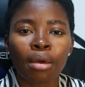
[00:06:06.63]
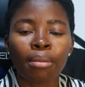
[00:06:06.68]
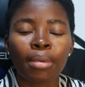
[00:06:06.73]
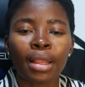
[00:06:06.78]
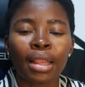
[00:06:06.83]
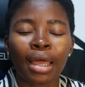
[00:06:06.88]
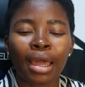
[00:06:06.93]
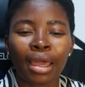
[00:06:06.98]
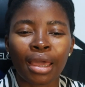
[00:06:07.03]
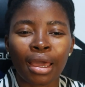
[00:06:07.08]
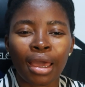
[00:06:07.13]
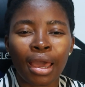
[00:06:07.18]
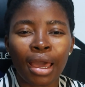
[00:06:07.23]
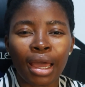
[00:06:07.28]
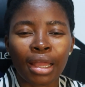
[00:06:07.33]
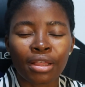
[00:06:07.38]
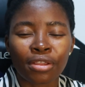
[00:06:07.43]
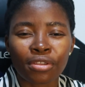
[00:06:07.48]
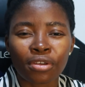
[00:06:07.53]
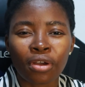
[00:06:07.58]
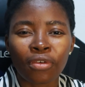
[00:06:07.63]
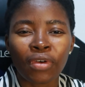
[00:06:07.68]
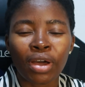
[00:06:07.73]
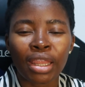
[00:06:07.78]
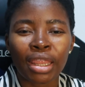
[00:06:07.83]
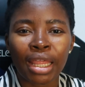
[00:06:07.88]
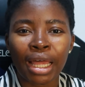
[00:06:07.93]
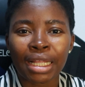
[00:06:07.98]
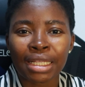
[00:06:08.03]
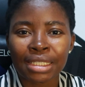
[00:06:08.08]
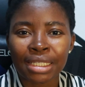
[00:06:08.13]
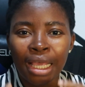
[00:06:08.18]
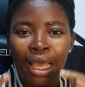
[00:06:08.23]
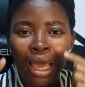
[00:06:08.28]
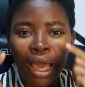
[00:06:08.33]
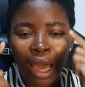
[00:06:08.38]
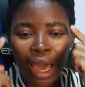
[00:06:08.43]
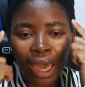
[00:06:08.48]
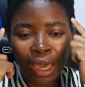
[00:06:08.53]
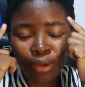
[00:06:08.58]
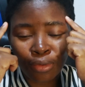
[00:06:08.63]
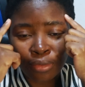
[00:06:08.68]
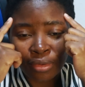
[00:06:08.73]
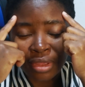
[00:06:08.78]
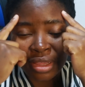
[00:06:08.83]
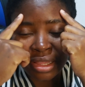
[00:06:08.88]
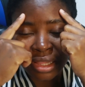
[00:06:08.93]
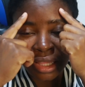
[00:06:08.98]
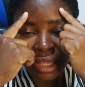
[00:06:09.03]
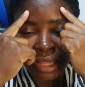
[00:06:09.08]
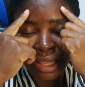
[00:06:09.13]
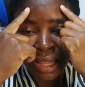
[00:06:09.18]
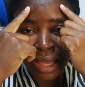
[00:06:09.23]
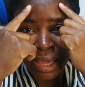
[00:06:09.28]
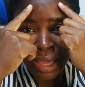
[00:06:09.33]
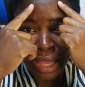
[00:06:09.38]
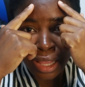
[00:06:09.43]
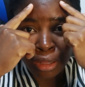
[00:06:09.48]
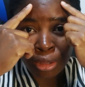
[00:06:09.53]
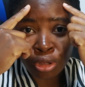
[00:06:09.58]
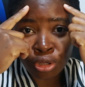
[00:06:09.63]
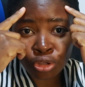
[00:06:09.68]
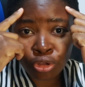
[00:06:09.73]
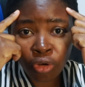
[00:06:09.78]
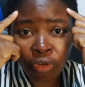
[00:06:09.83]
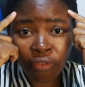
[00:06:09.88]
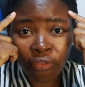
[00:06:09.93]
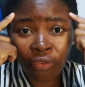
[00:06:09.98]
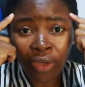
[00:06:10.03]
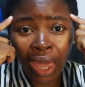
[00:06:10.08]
but like i discovered that i could see like a lot of